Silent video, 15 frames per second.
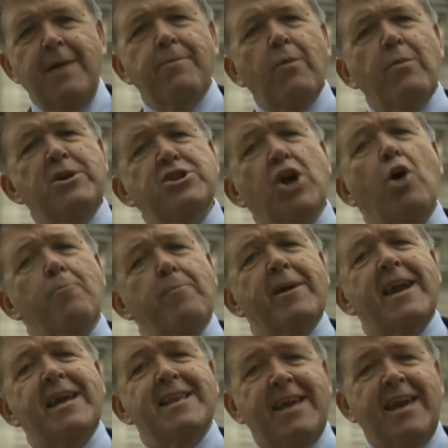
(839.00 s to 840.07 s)
But we don't
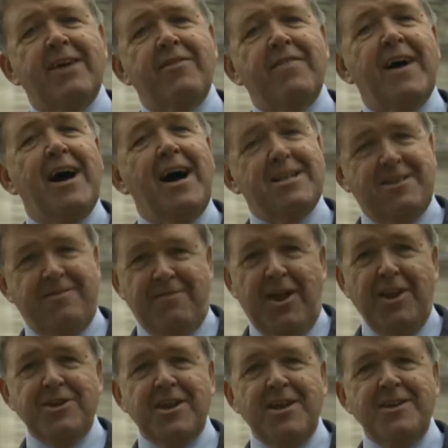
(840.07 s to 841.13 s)
begin here at the heart of
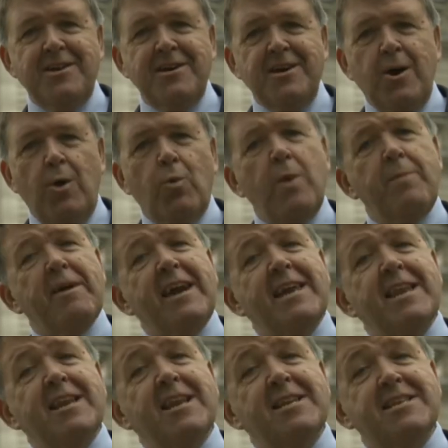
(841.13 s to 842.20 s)
London. We
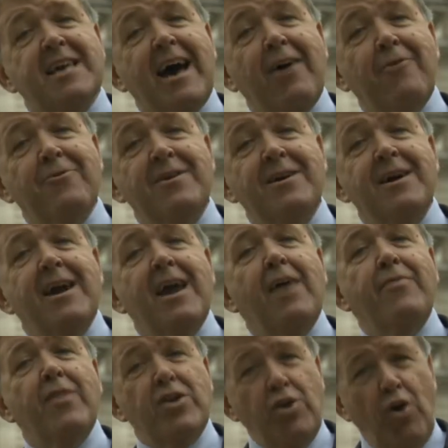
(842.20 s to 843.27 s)
begin in a town
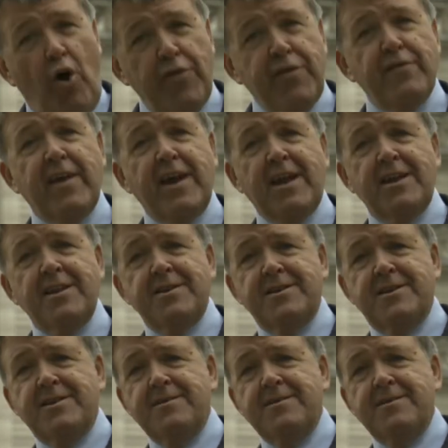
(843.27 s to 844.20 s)
in the north of England.